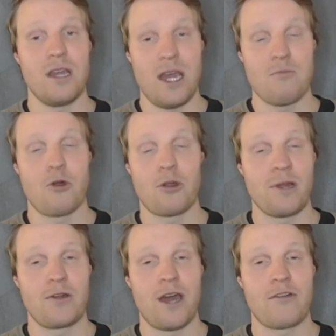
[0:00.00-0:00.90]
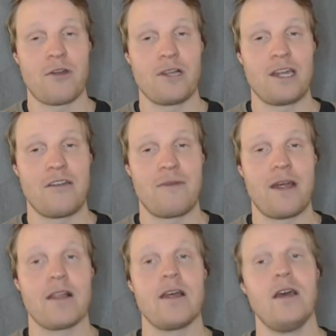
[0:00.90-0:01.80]
important player to have currently in
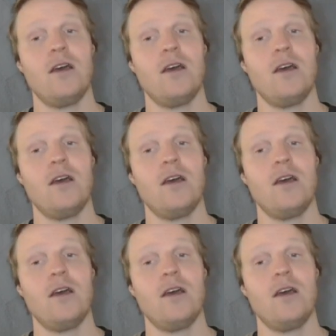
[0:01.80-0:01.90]
FPL,